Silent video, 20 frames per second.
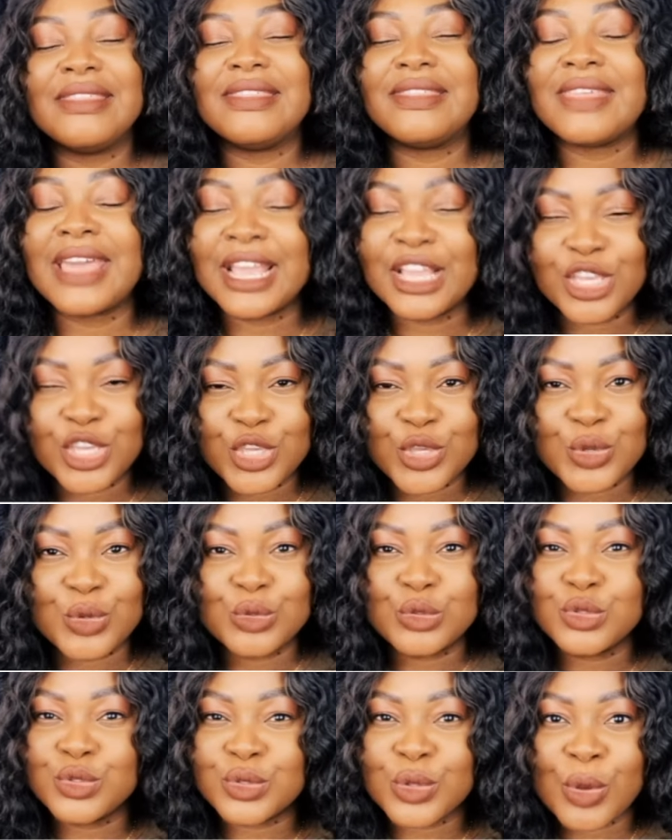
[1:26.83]
Thank
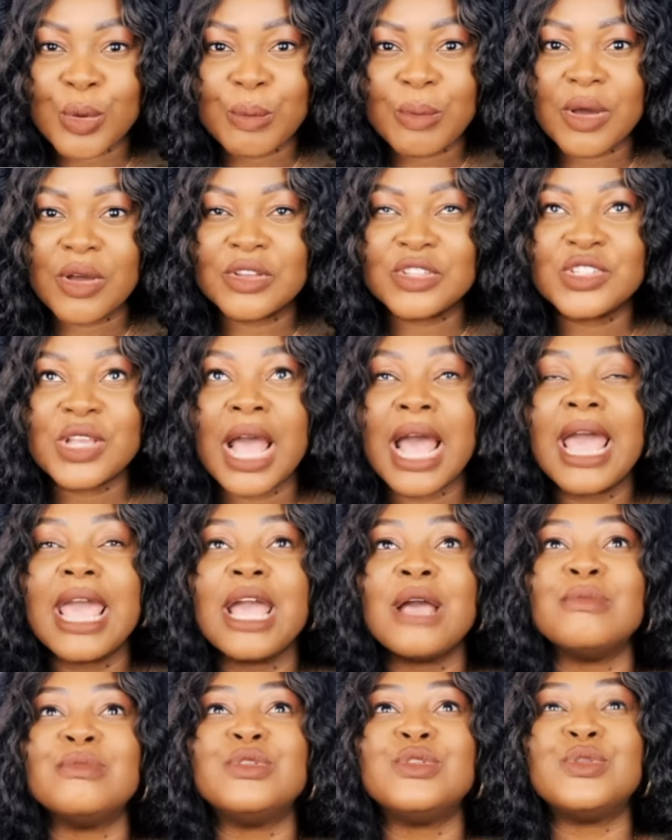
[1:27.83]
you so much. I
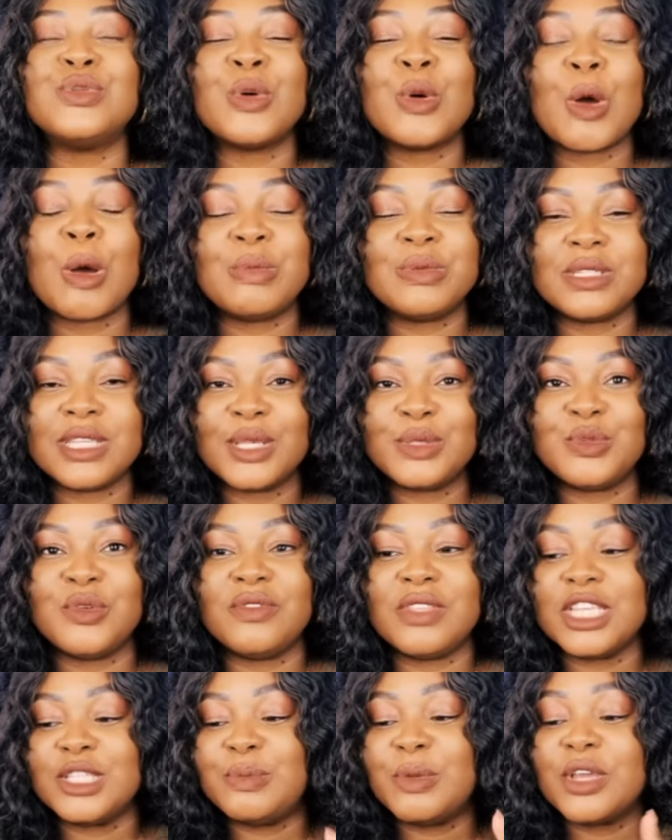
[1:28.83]
am so obsessed
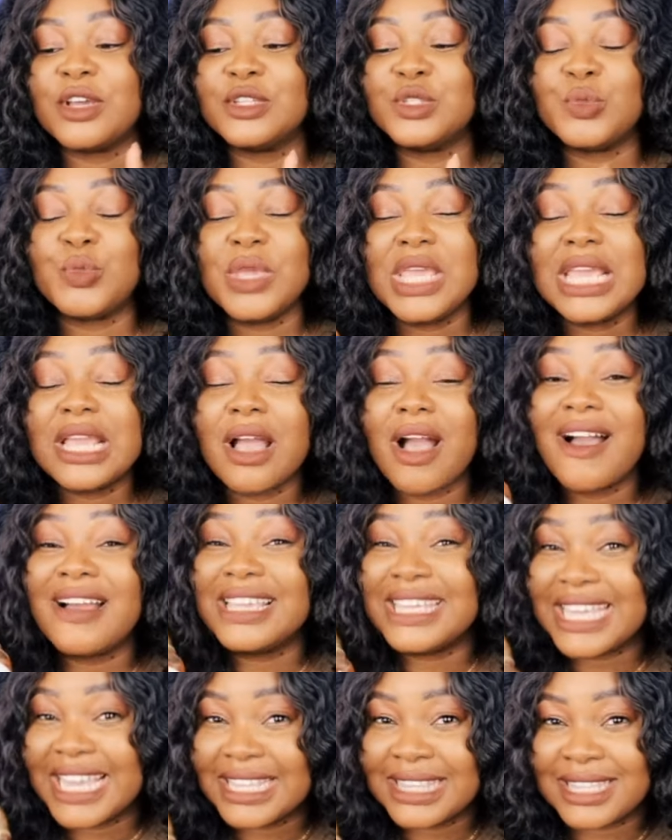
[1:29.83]
with this because we
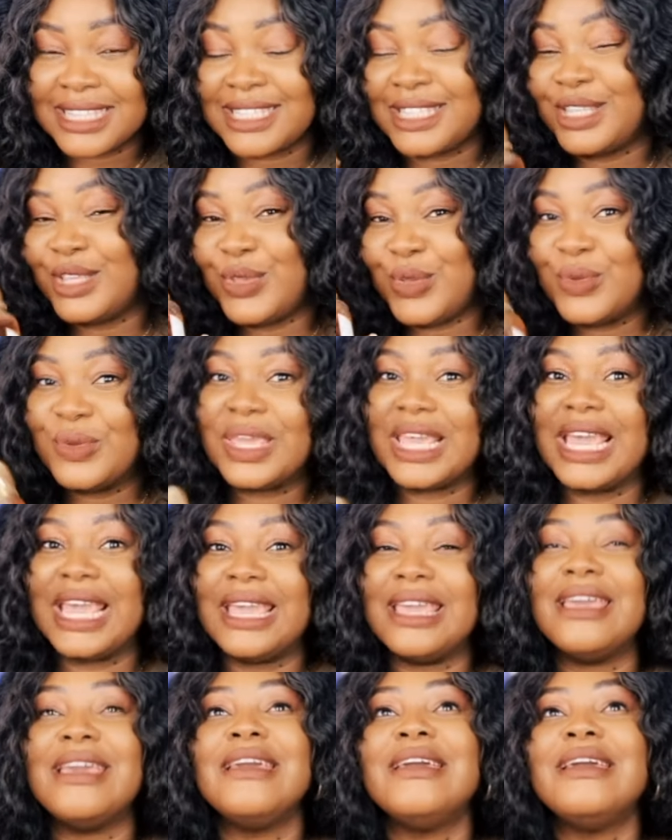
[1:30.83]
can't get this in the
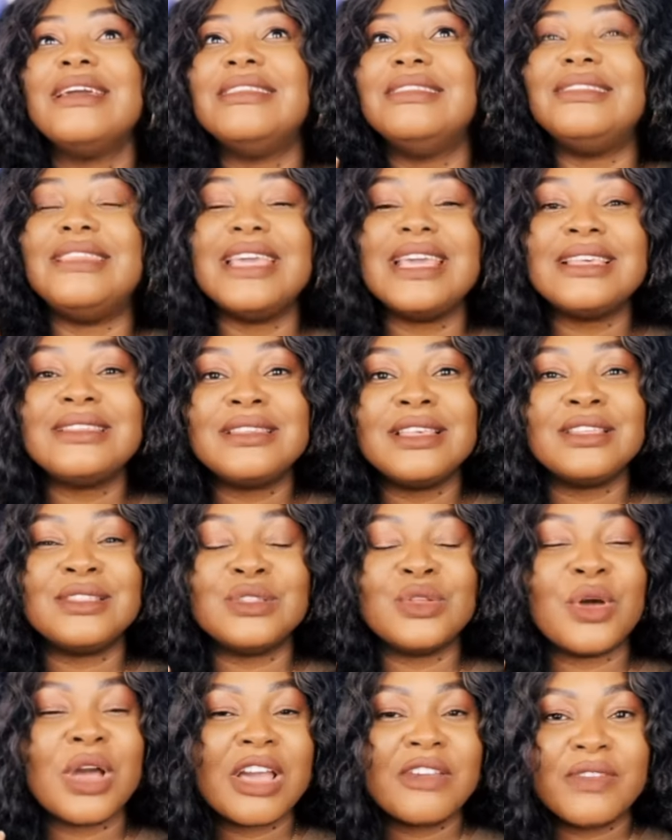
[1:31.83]
UK. This is
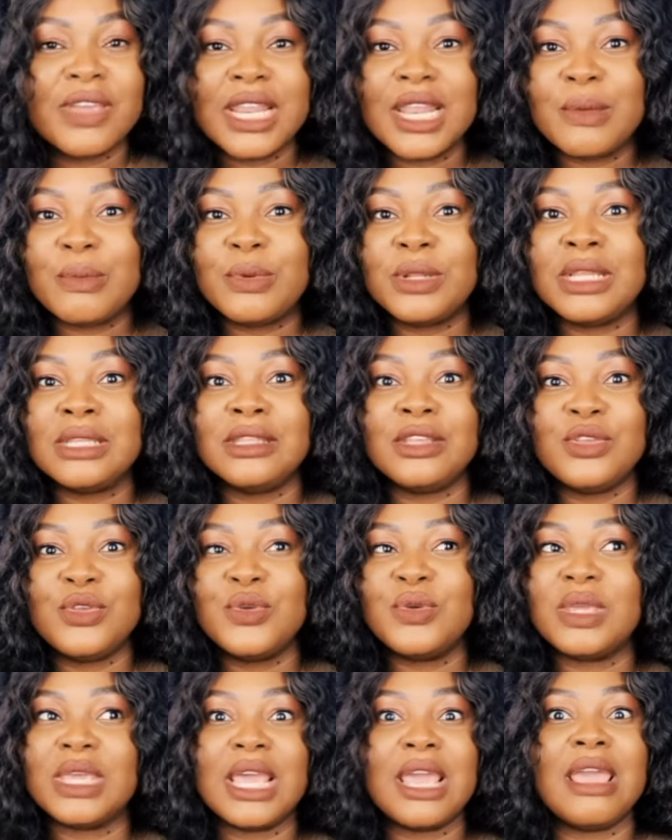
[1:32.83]
not available in
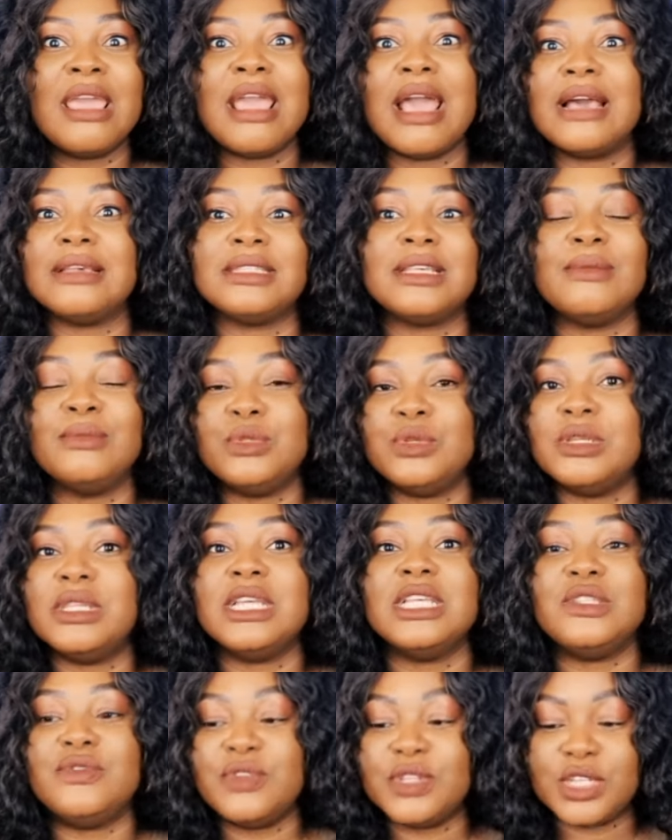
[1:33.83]
the UK as I'm doing
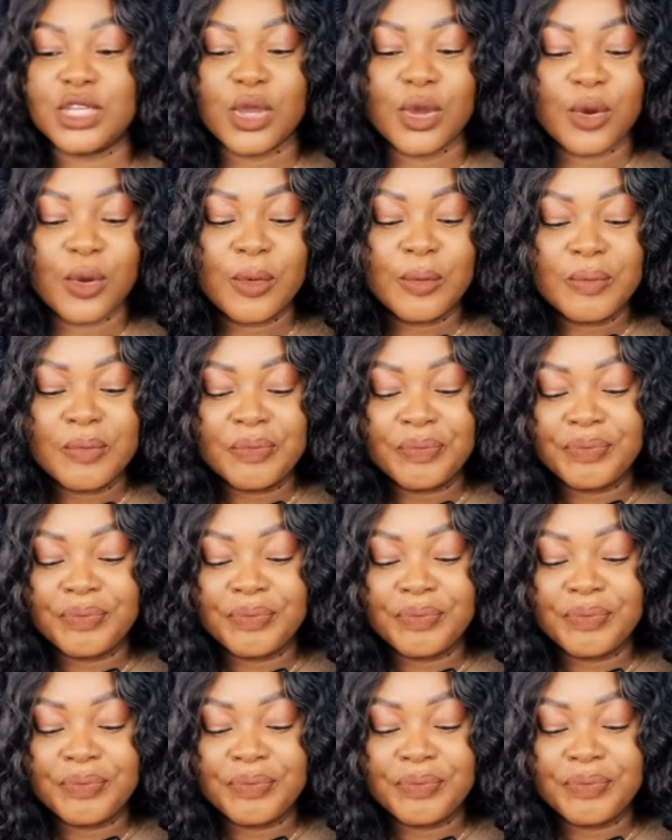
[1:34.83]
this video.